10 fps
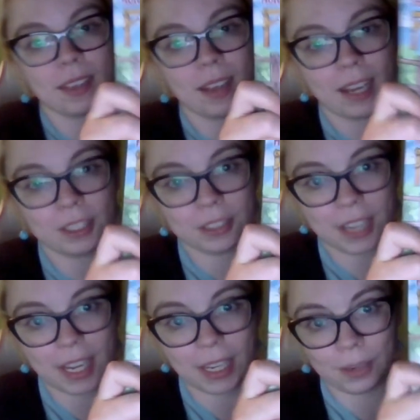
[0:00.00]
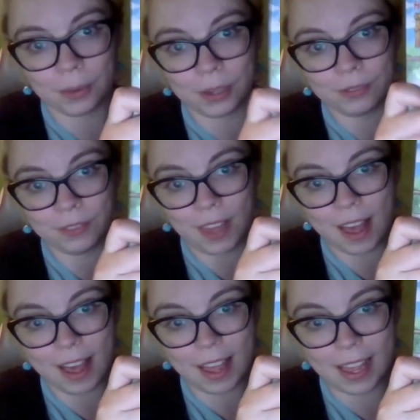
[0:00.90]
100 Acre Wood
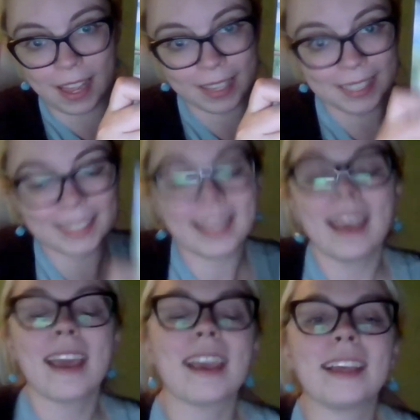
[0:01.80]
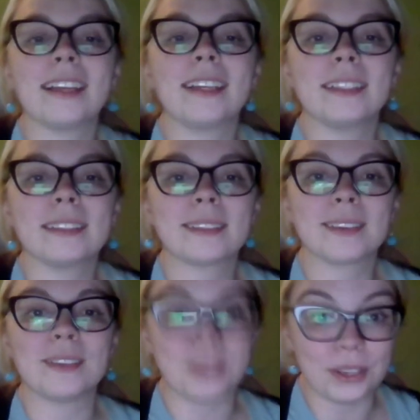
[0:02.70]
Fluxx. It is
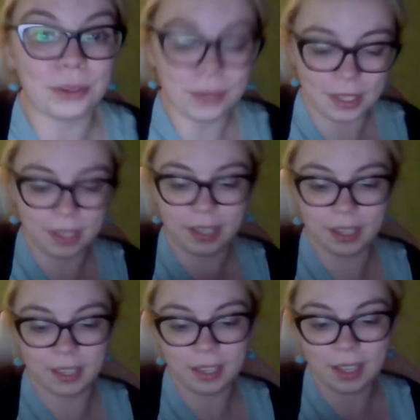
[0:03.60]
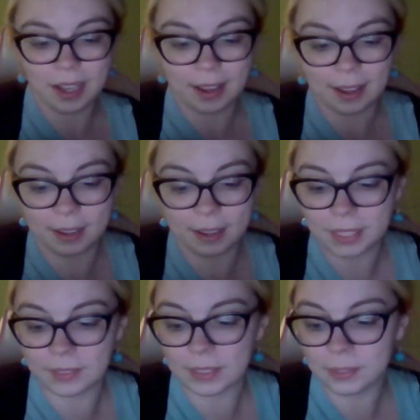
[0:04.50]
new. I
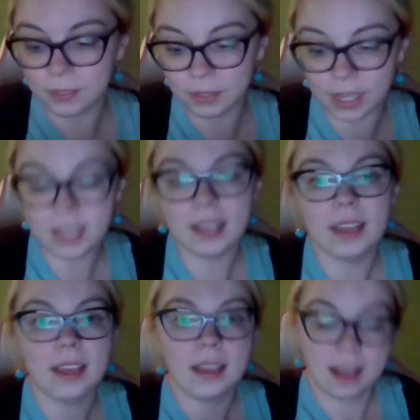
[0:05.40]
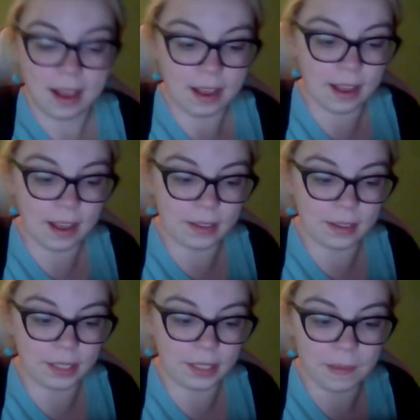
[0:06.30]
received this for free
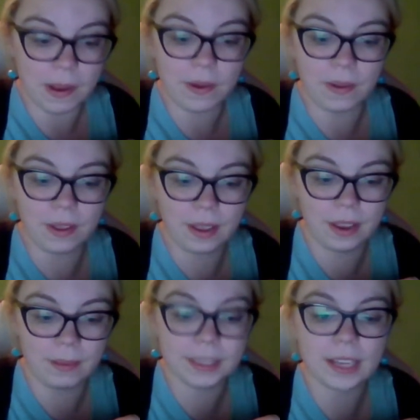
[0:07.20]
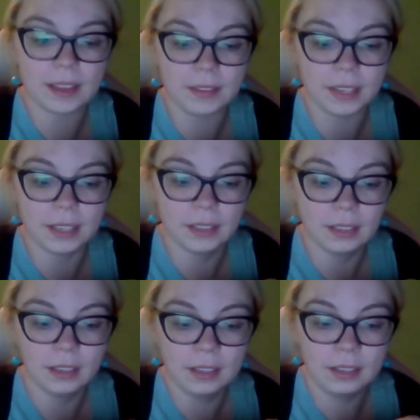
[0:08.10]
to talk about how much I love it.
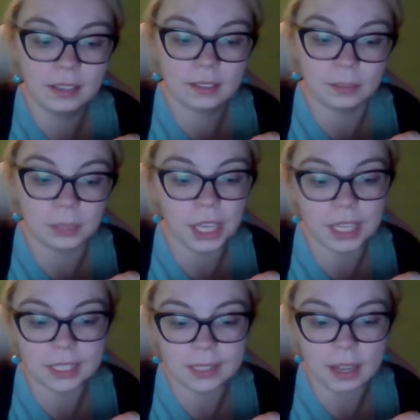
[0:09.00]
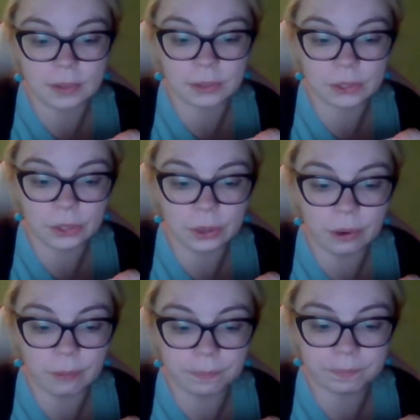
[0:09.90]
So I'm checking this out.
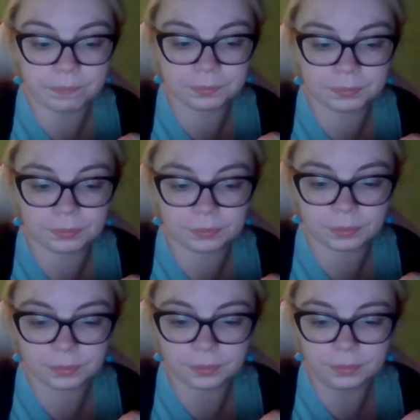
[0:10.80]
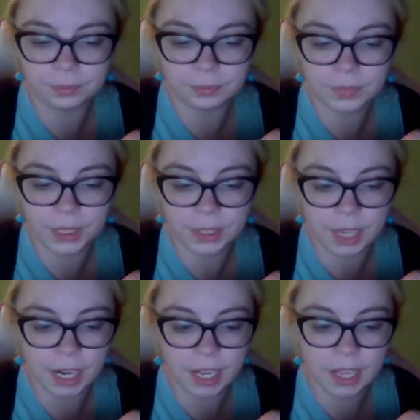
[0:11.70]
So, sorry.